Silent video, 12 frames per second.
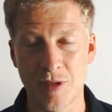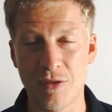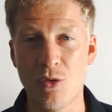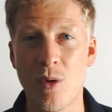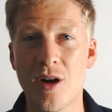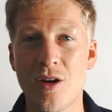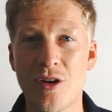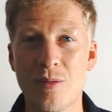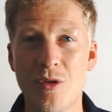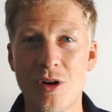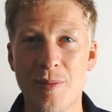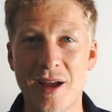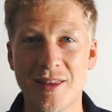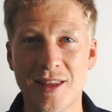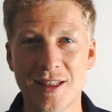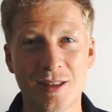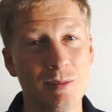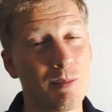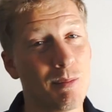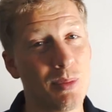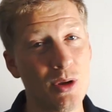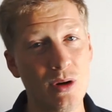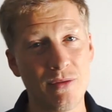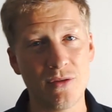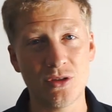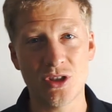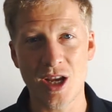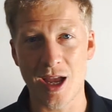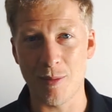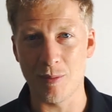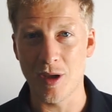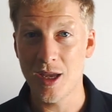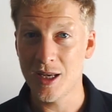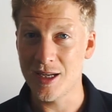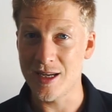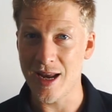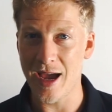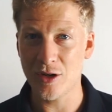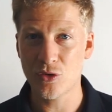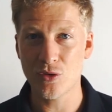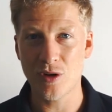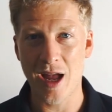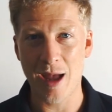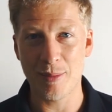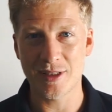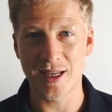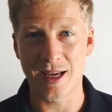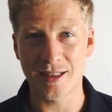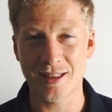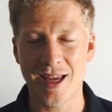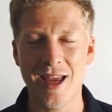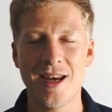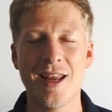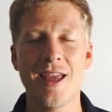If you want to learn more about this beautiful gem, natural habitat, and